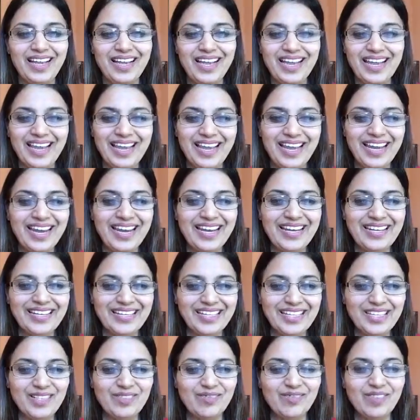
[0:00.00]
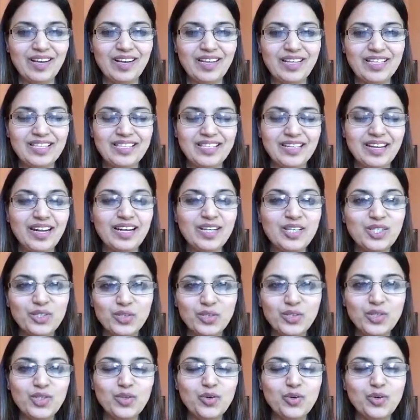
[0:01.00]
and it was not
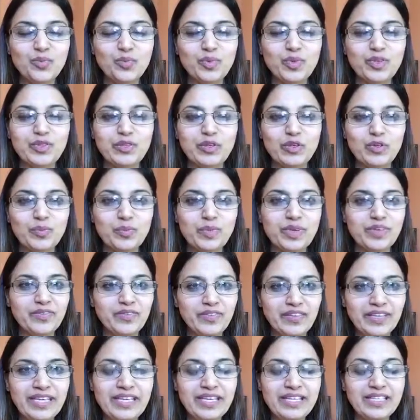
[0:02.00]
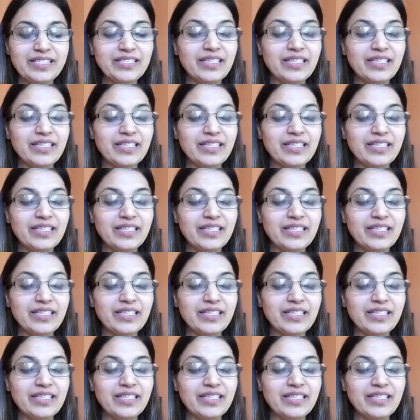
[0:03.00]
showing on my face.